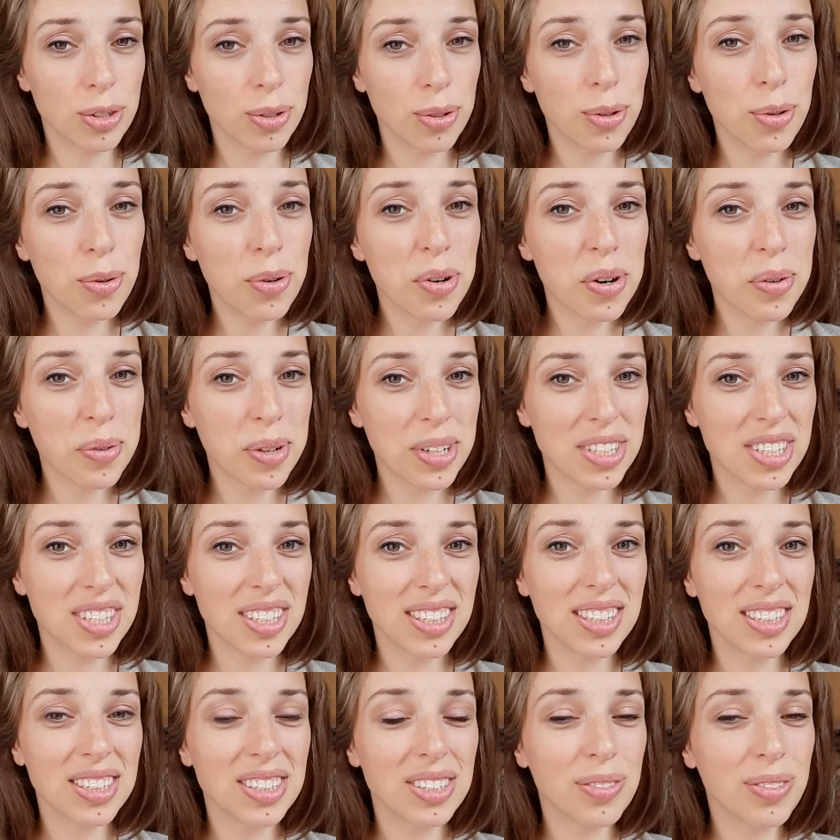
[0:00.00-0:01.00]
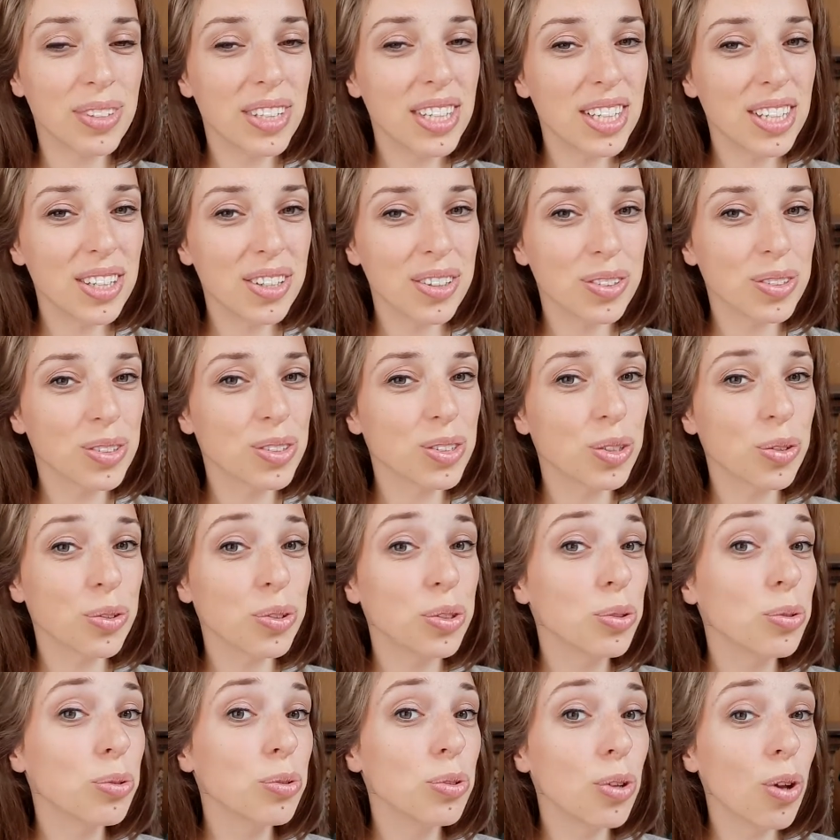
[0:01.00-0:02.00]
you are watching these videos, so
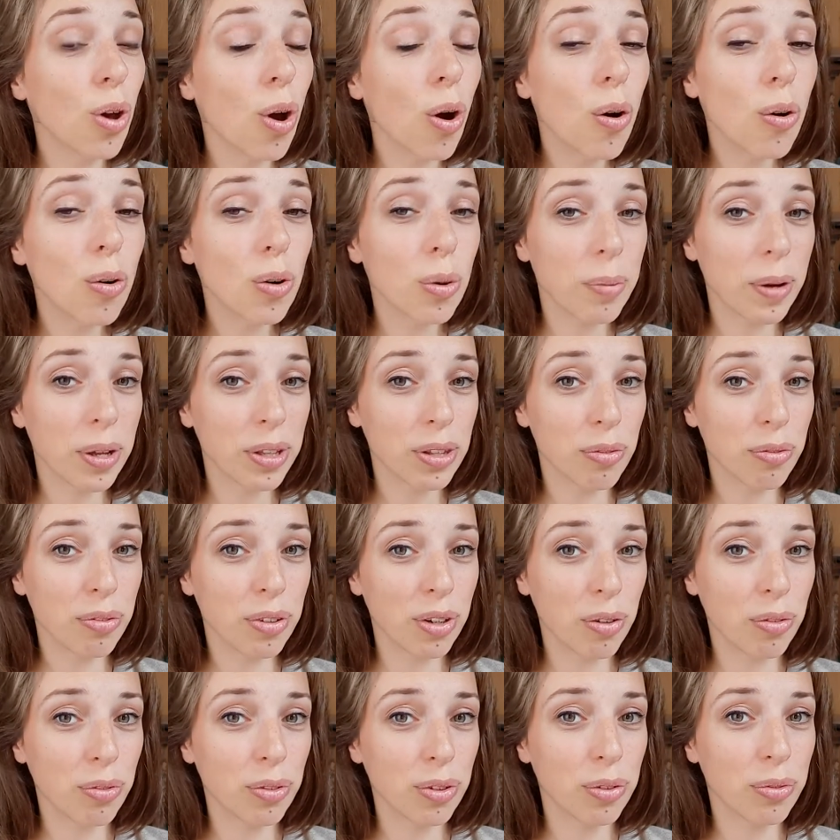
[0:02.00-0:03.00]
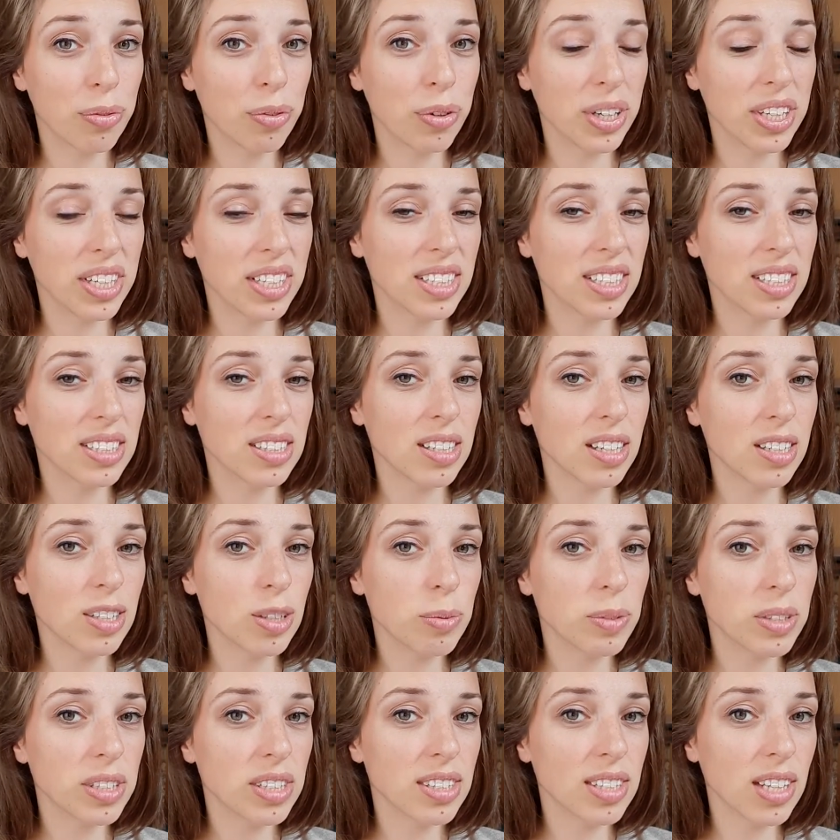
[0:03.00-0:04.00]
you know about the fearful avoidant
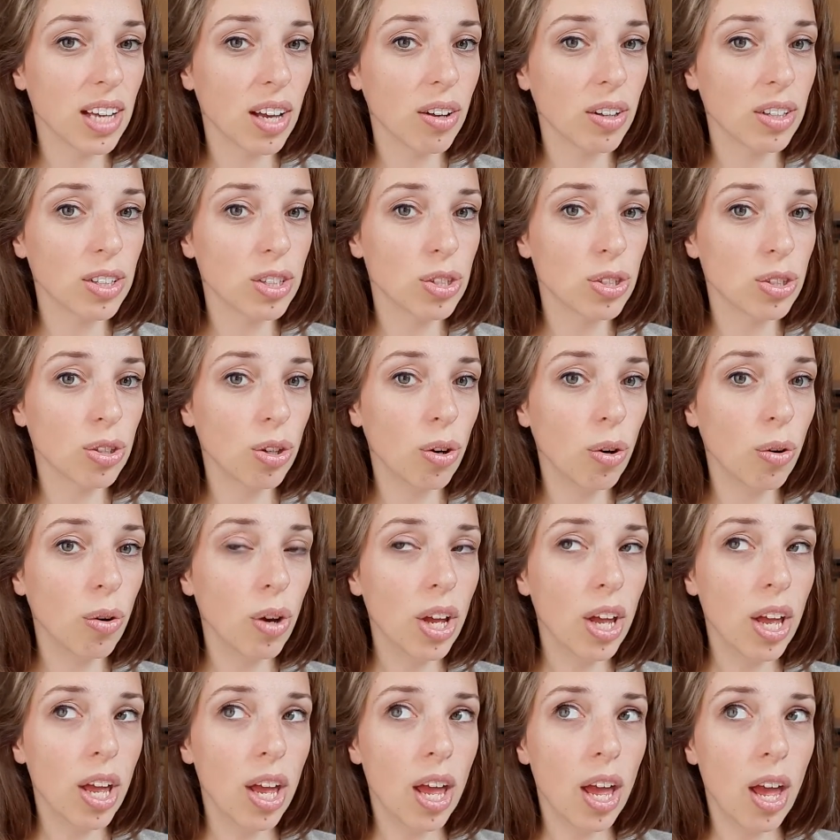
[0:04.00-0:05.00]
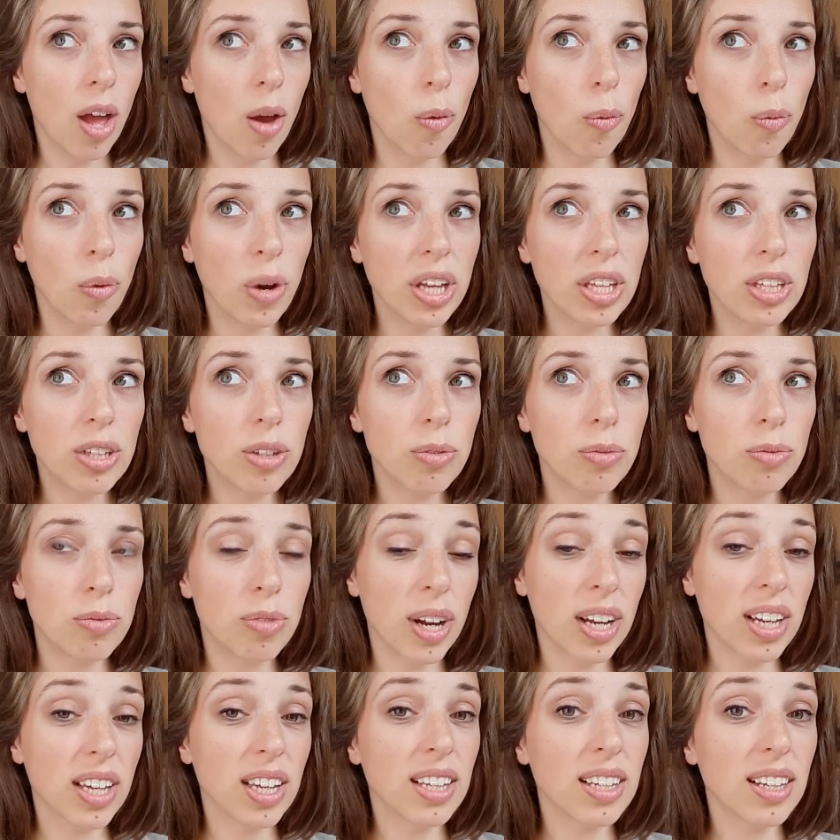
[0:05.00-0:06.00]
attachment style. And so when you
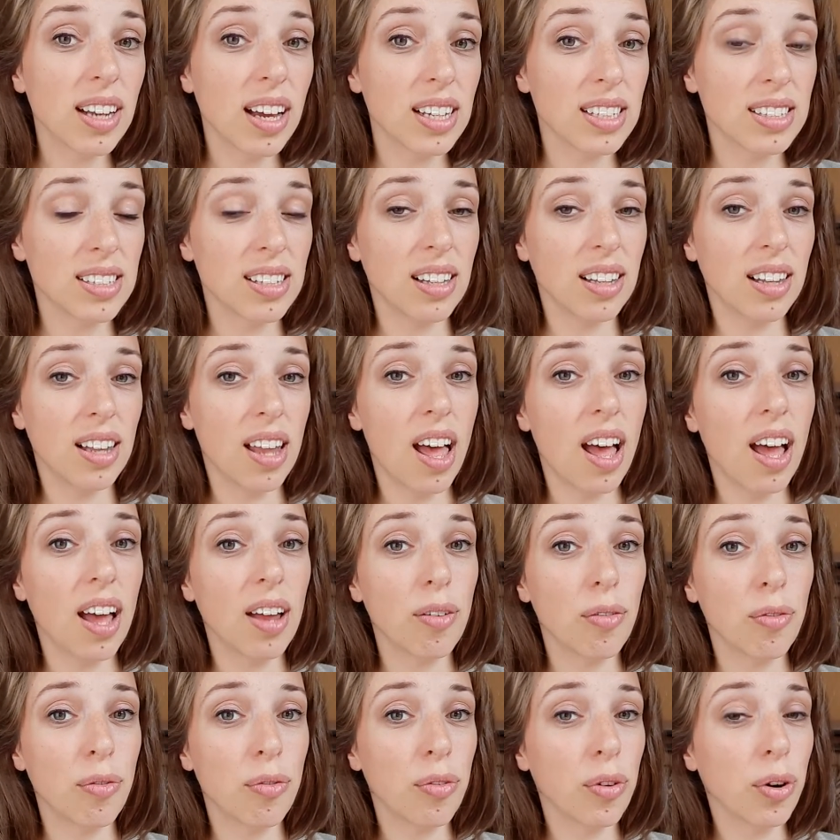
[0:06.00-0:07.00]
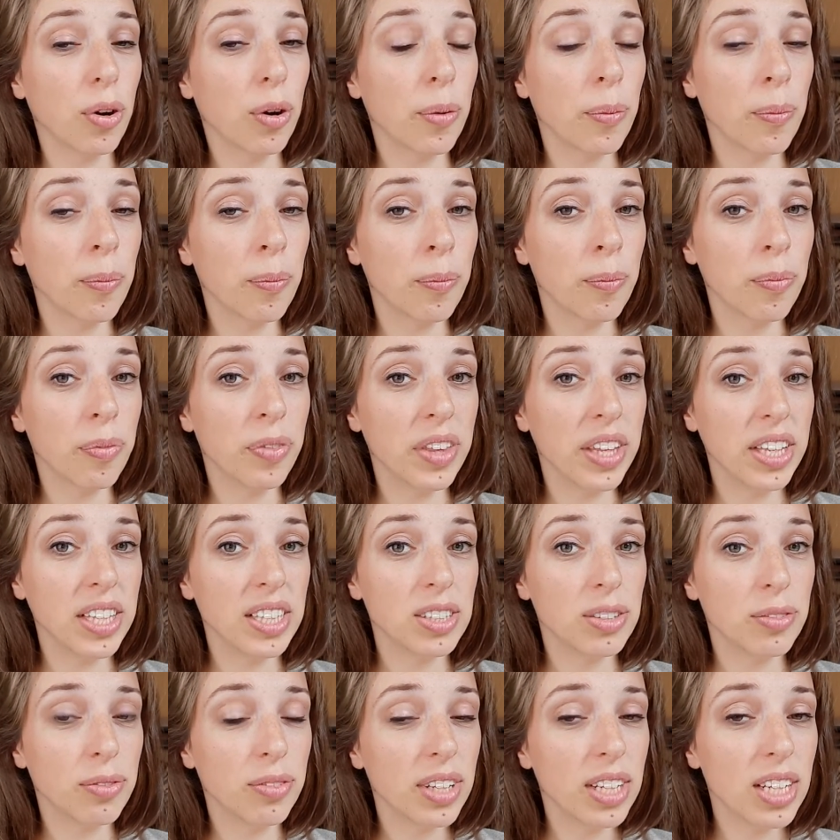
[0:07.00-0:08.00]
recognize a lot from
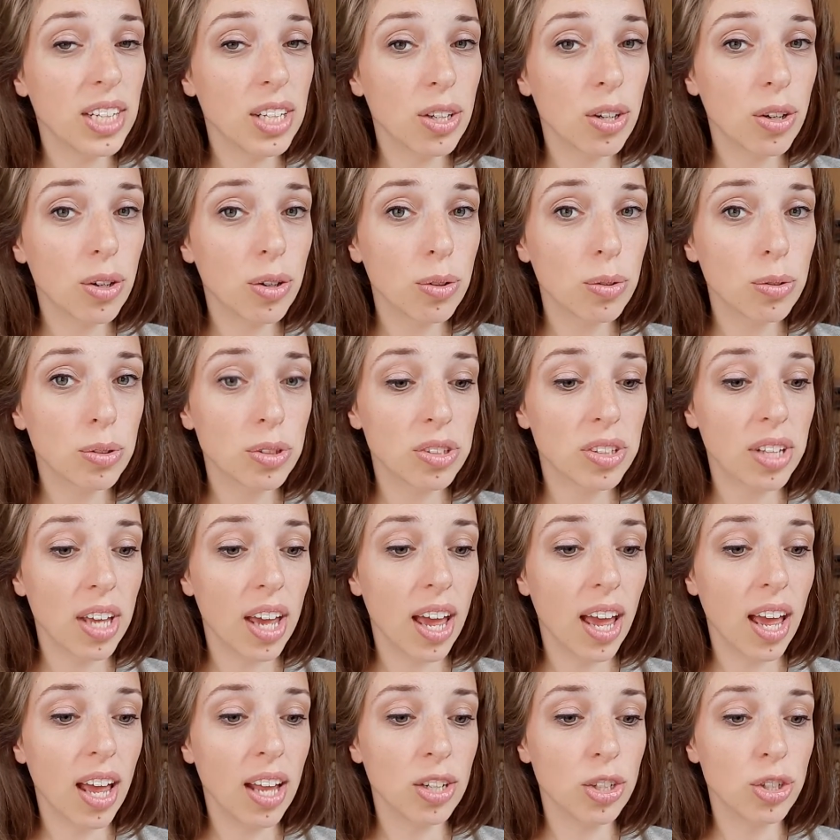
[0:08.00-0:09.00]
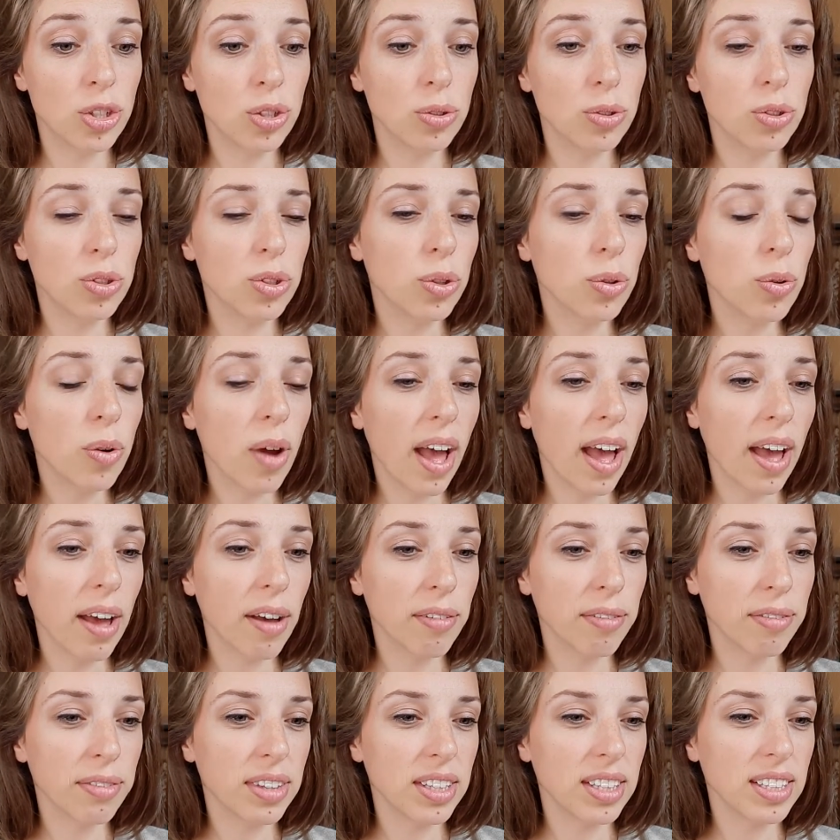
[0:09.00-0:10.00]
these videos and you do
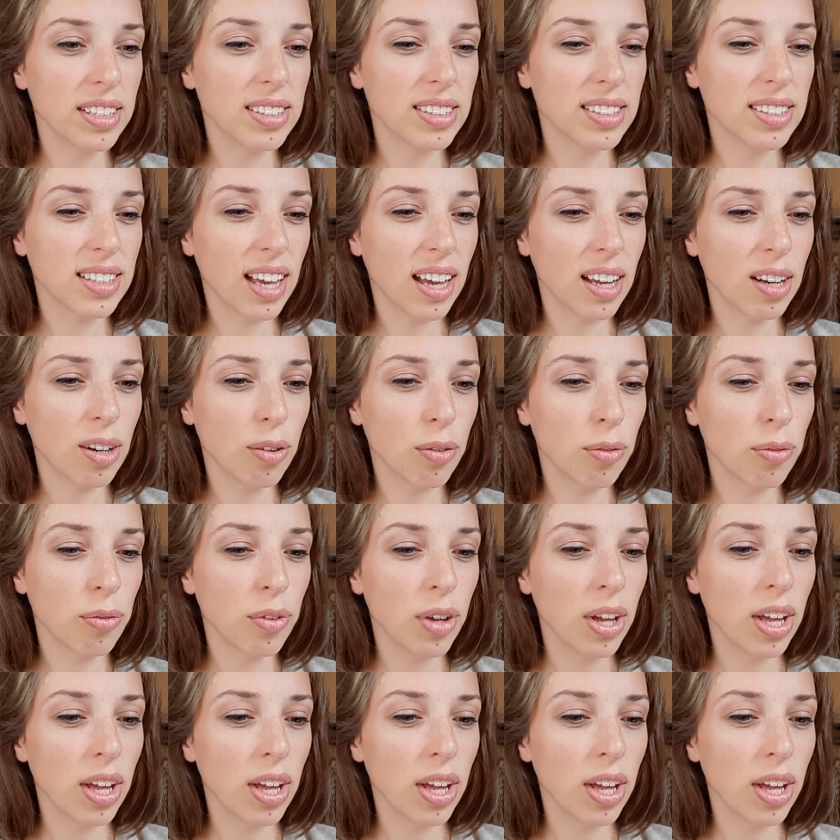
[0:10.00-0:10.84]
have this kind of